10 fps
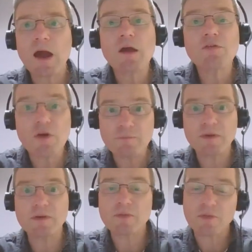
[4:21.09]
as I've
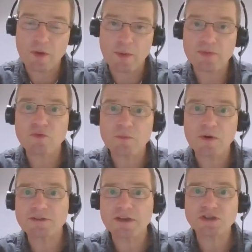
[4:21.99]
been going through
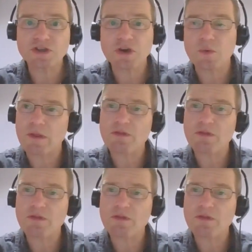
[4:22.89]
my teaching career,